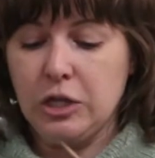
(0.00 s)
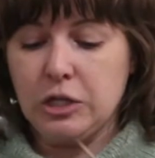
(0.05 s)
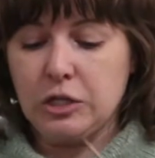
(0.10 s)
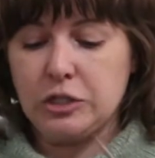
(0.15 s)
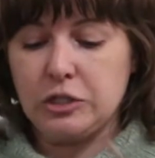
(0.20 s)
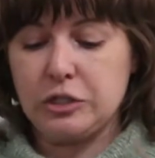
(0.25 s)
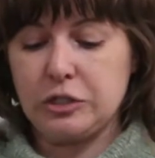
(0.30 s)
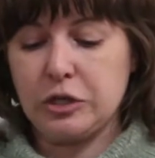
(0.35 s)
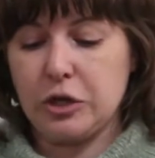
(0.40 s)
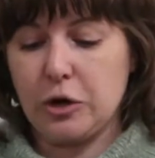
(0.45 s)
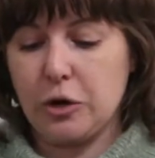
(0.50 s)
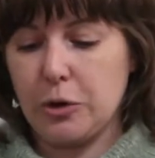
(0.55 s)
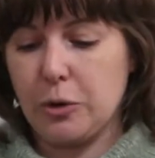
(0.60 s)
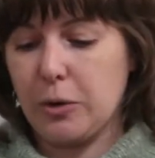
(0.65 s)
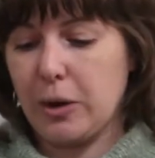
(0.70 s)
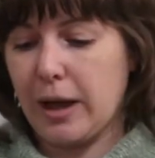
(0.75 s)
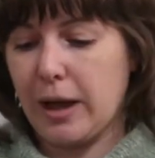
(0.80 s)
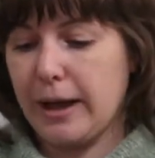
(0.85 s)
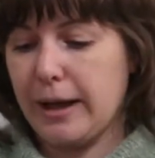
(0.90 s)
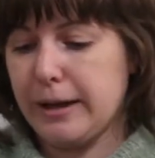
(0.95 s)

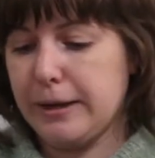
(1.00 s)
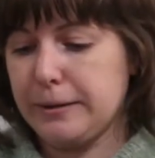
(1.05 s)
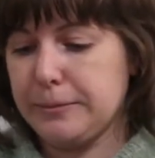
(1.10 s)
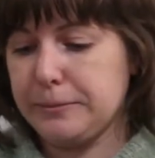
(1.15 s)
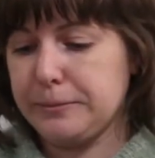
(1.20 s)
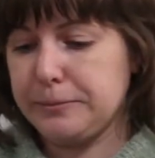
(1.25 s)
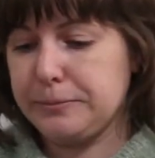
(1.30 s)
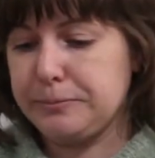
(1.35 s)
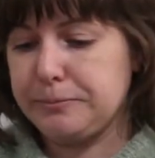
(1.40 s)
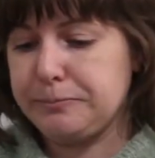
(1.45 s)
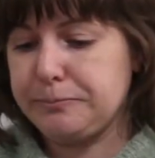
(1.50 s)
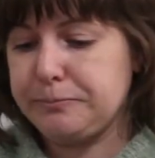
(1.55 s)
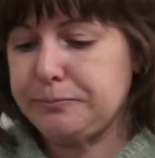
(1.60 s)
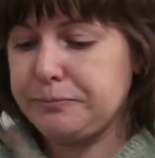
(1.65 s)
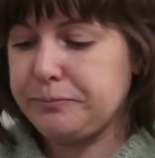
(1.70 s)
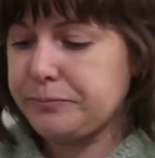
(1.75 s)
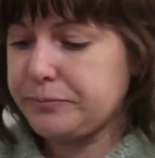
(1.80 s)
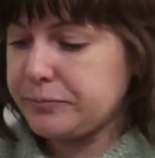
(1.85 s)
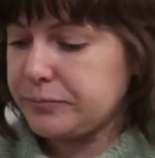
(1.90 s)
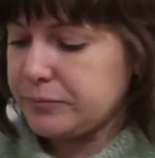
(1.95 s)
So
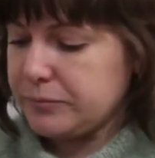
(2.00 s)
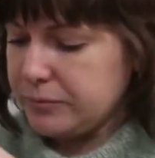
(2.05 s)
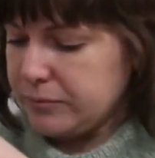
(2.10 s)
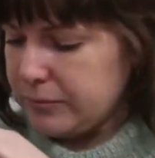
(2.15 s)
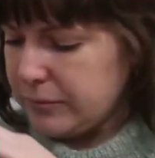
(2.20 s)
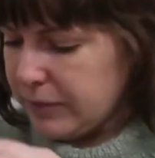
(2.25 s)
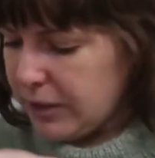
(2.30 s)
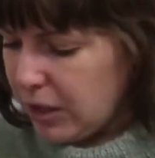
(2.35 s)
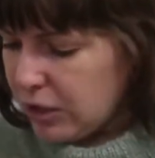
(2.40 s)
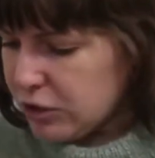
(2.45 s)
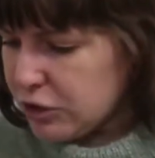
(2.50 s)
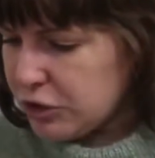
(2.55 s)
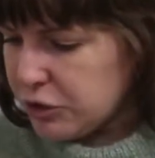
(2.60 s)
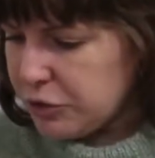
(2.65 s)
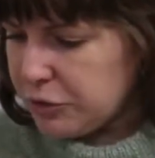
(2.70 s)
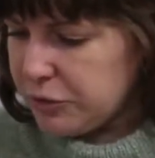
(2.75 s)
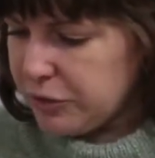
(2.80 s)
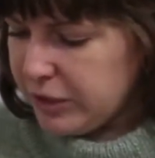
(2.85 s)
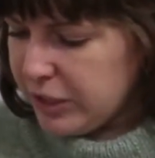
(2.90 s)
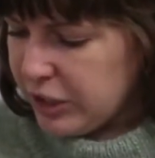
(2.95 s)
I'll show
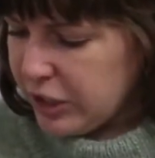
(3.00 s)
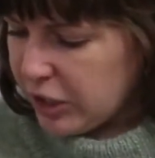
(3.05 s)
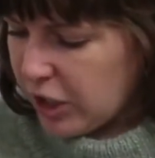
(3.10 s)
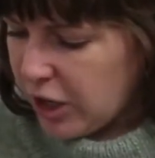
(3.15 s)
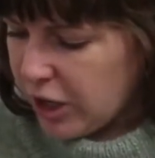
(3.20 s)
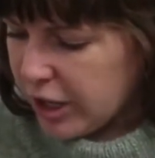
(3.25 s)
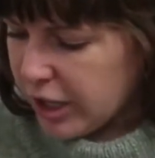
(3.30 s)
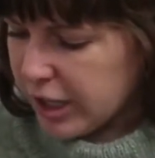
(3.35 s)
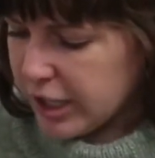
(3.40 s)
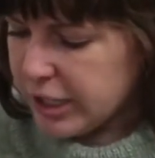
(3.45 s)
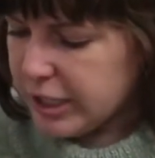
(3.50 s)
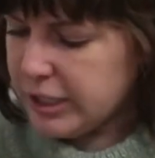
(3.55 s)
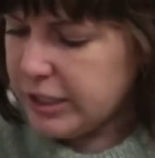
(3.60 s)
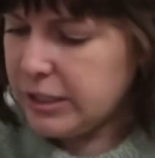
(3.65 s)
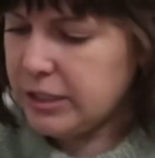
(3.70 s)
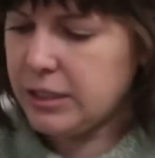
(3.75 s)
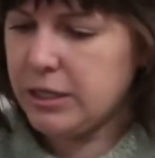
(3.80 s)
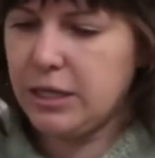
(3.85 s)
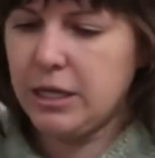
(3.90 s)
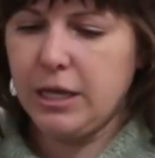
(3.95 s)
you the yarn.
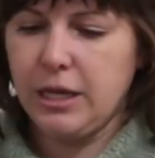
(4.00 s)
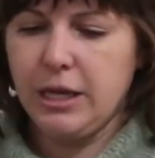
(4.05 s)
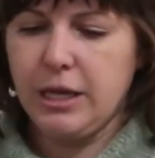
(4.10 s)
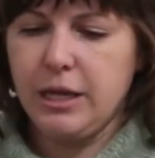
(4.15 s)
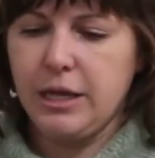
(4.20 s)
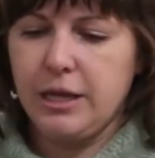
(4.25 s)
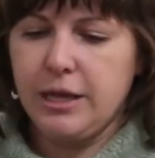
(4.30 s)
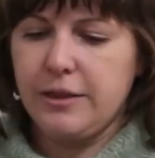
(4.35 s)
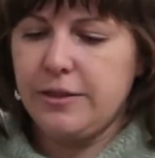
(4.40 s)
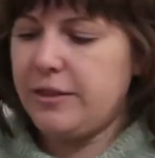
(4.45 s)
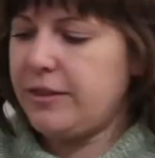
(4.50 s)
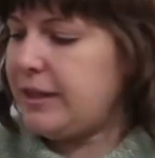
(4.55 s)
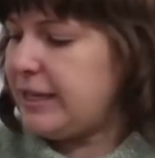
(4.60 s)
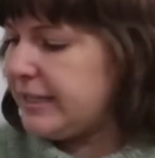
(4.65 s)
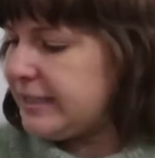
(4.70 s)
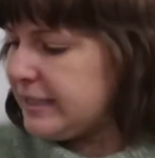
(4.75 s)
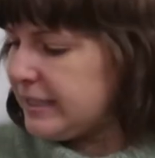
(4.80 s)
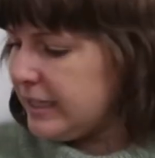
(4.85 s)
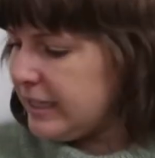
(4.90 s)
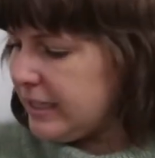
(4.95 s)

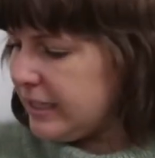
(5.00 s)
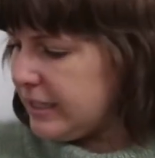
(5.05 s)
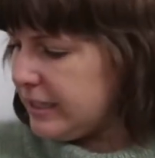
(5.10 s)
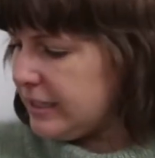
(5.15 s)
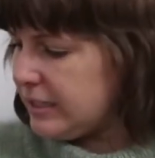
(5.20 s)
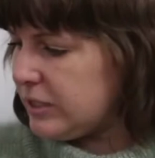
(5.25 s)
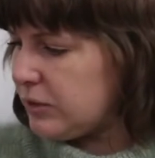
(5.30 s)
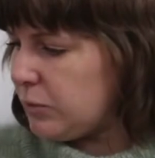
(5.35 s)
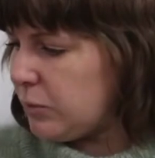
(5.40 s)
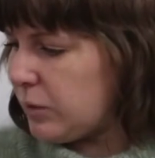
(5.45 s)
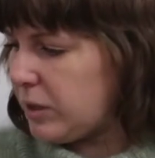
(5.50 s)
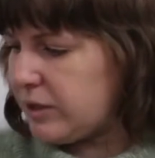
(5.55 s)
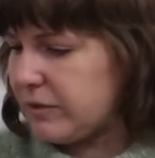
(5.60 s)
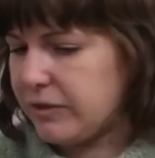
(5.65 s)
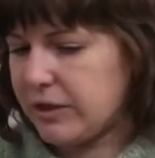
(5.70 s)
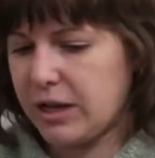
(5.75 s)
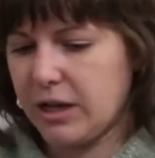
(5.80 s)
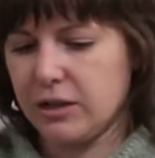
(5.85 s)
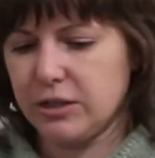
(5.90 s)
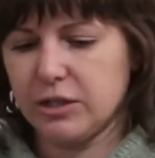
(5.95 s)
This is one of
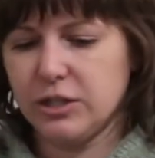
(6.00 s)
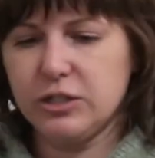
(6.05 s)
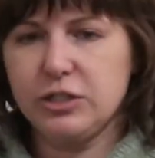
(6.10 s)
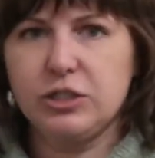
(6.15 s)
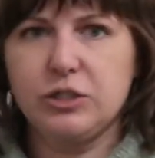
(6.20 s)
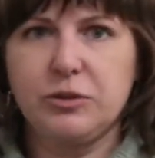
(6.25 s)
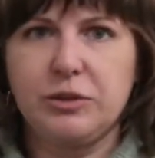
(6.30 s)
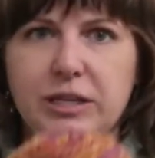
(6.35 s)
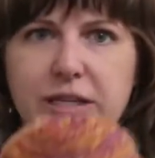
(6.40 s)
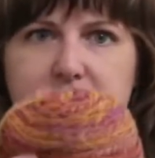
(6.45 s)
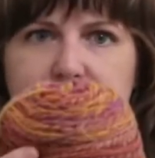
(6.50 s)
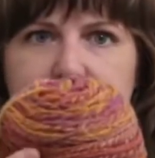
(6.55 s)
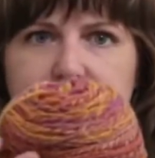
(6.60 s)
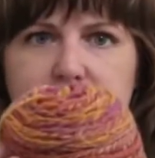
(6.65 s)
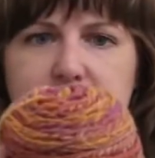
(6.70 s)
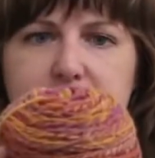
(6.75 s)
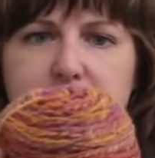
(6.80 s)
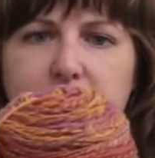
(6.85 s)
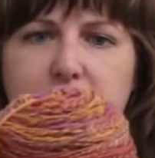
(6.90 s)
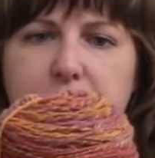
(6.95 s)
the colors. So this
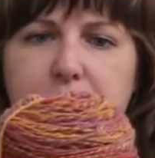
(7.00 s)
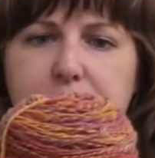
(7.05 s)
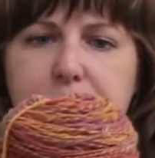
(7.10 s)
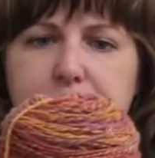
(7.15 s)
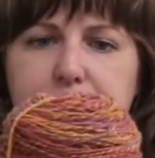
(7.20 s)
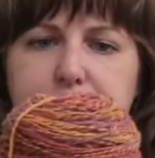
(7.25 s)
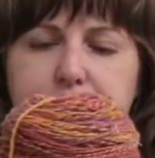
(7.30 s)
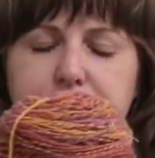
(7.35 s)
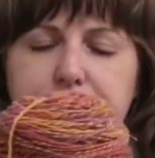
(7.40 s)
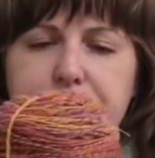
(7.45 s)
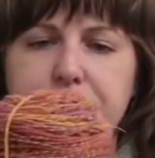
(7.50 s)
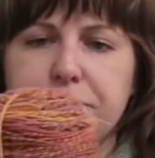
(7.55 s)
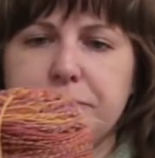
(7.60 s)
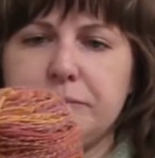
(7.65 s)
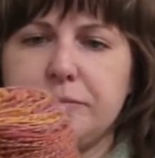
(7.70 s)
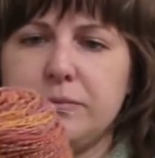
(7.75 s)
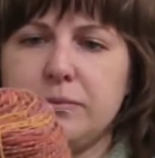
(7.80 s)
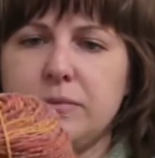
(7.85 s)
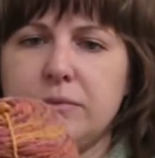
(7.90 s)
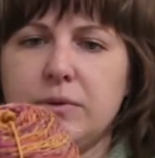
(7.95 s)
is 100%
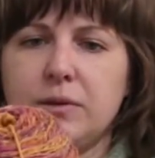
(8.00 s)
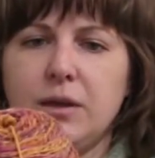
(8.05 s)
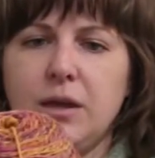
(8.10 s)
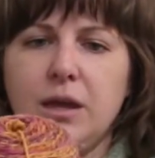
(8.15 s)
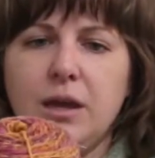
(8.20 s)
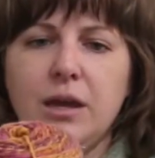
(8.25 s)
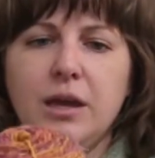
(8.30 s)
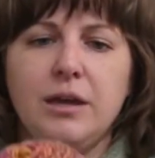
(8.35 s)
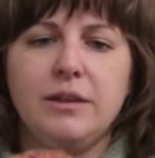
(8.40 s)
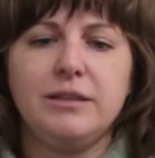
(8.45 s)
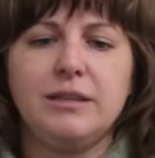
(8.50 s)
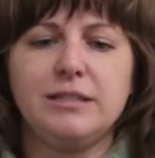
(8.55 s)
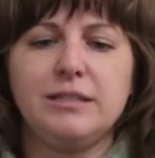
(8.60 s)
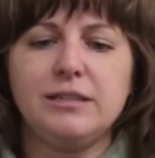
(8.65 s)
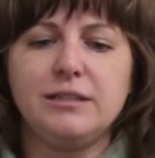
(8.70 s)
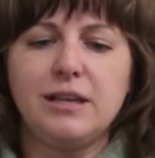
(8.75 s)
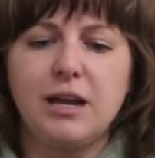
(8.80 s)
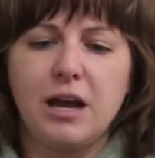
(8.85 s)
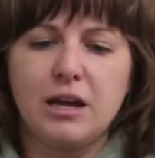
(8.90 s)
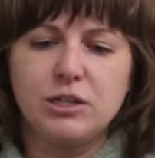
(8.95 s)

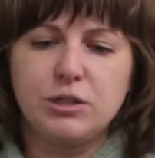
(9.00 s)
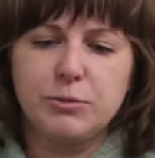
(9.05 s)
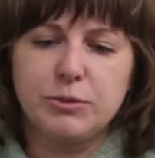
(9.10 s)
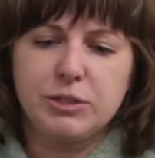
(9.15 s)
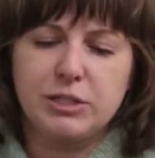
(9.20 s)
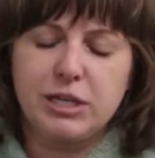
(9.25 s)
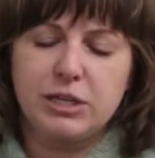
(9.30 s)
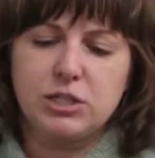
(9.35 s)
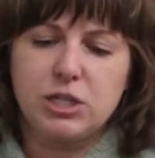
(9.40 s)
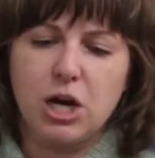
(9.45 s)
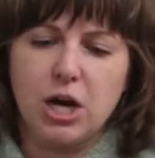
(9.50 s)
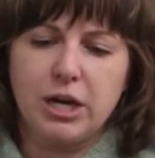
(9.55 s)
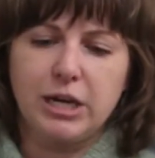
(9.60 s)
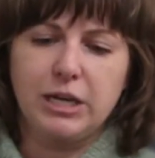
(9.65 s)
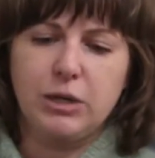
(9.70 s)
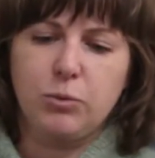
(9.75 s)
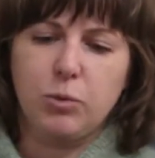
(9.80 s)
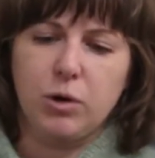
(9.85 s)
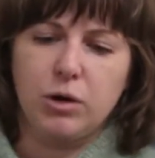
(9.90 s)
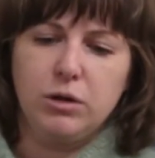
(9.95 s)

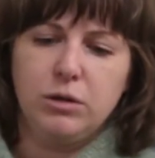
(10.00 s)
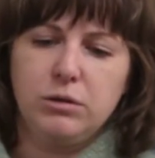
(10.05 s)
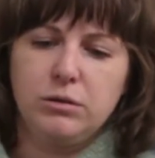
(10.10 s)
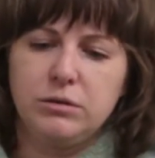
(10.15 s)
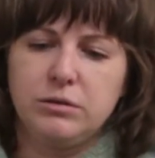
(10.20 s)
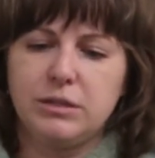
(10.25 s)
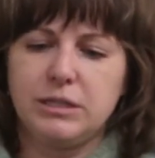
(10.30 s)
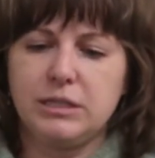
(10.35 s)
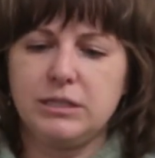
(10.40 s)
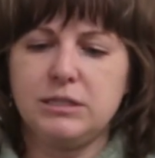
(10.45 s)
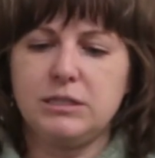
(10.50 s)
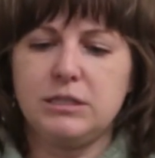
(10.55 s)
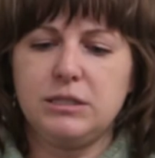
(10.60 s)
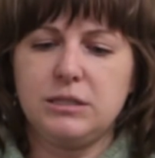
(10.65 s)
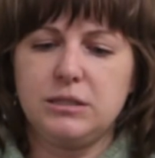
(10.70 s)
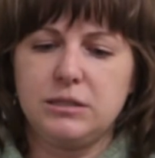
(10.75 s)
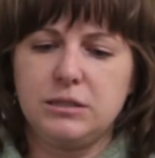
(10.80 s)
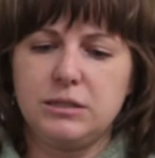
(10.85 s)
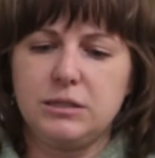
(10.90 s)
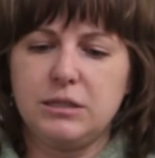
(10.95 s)
Targhee wool.
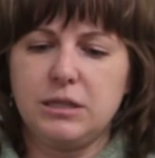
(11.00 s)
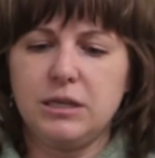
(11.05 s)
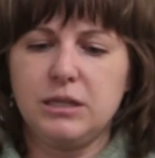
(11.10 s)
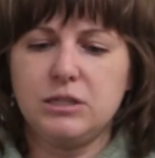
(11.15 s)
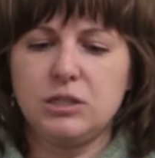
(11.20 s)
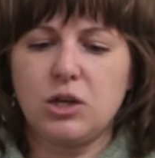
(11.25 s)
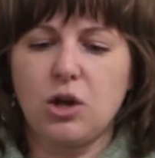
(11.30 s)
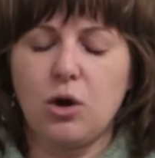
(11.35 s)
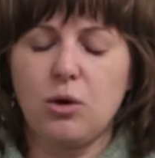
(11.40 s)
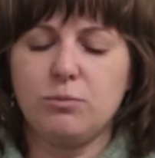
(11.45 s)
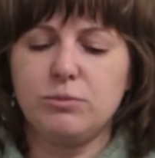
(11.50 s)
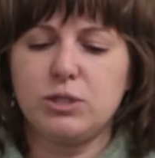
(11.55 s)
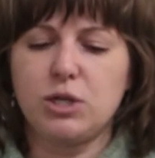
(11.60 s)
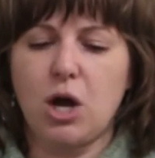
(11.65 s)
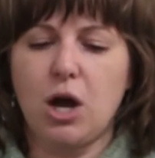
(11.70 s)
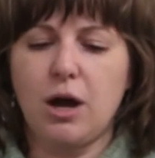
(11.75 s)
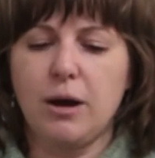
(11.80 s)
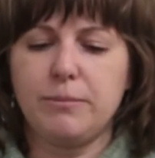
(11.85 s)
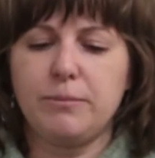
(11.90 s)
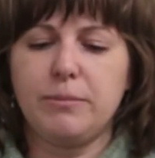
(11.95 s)
This is comb
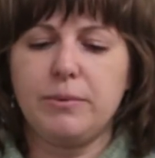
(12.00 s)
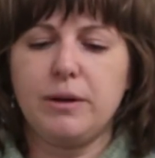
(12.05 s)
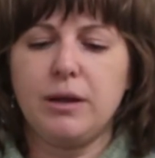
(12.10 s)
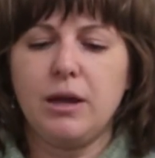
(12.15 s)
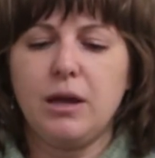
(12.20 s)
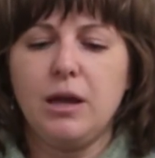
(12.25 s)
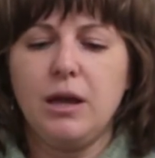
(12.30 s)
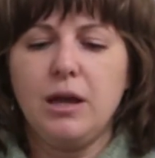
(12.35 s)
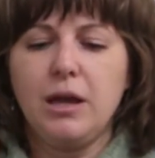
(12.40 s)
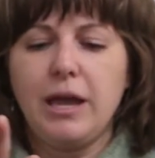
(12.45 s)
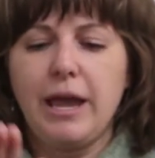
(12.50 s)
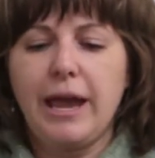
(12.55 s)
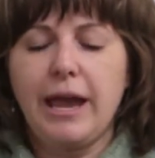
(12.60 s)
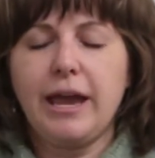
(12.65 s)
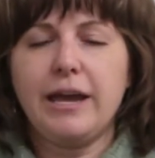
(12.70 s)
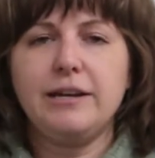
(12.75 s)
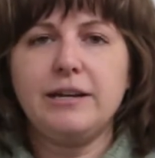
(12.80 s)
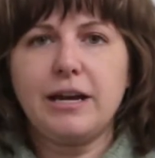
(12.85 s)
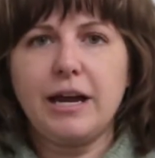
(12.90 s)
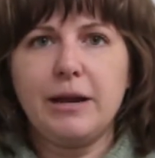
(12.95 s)
top,
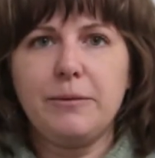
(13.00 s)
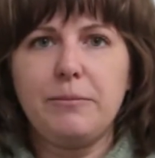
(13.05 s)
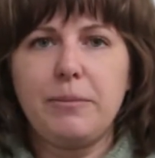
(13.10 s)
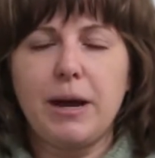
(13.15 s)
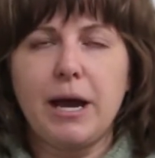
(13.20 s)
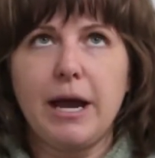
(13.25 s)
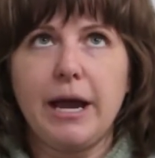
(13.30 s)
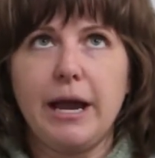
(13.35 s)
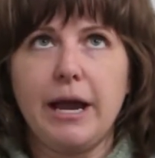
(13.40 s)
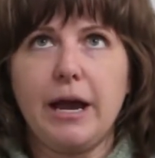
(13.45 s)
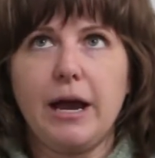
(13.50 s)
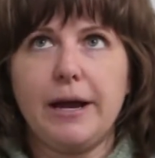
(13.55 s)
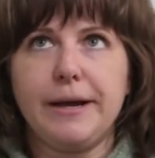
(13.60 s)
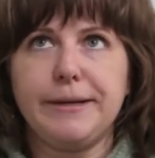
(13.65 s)
hand dyed by